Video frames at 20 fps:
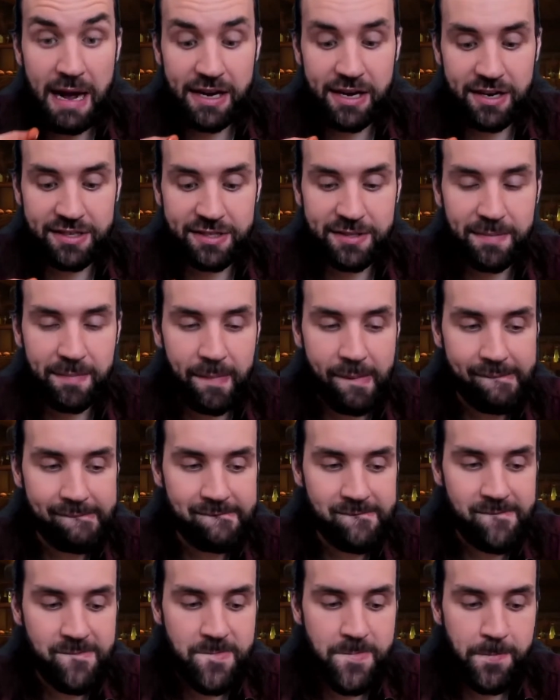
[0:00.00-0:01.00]
matters.
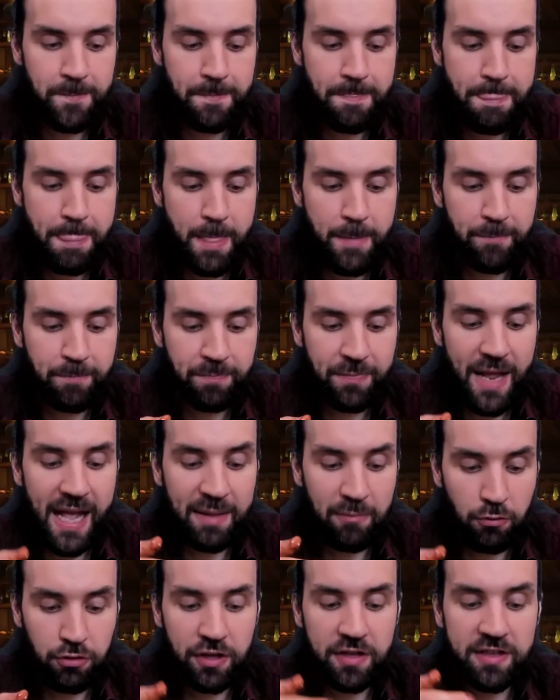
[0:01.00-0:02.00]

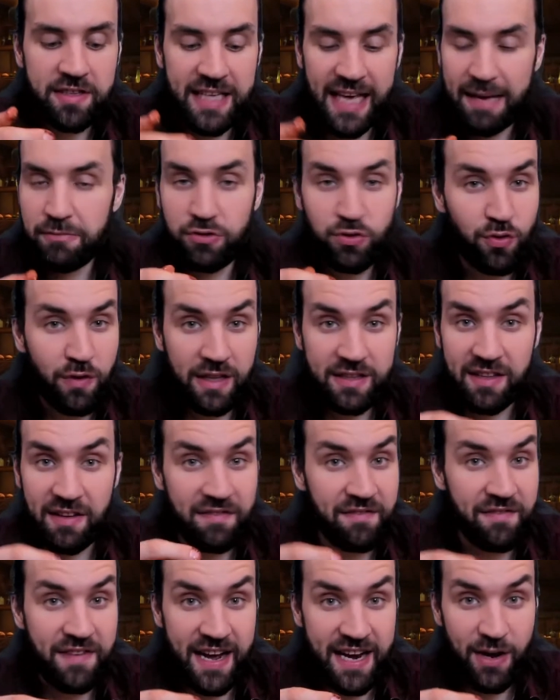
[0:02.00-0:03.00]
And modern games do that
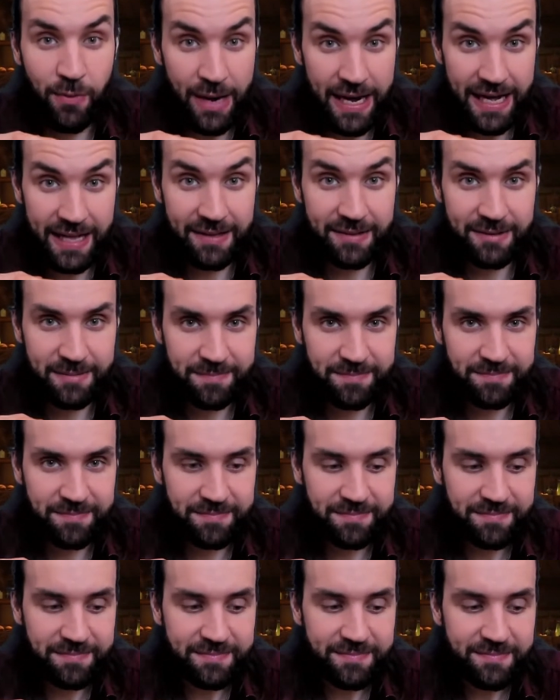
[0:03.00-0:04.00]
very well,
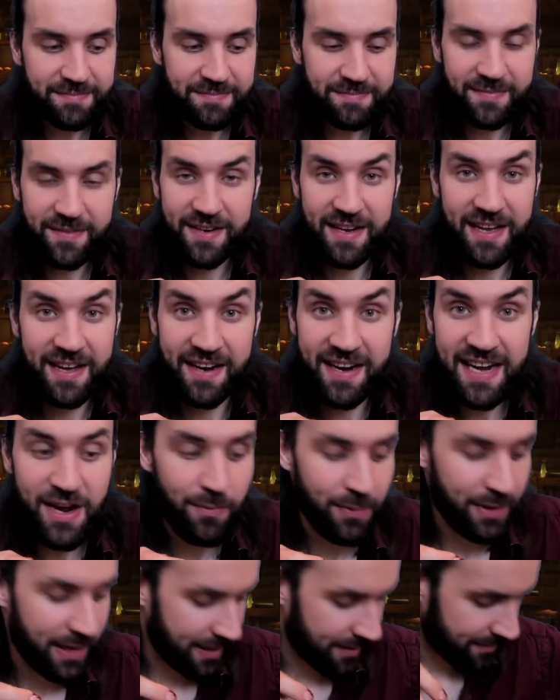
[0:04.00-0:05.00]

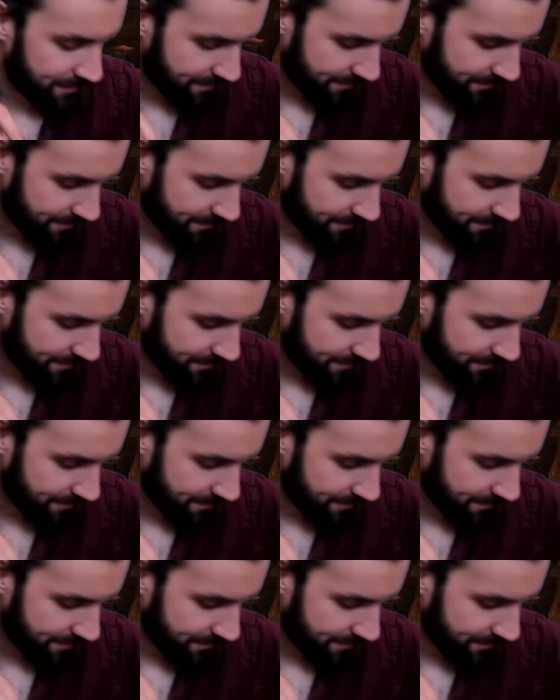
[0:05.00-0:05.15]
really well.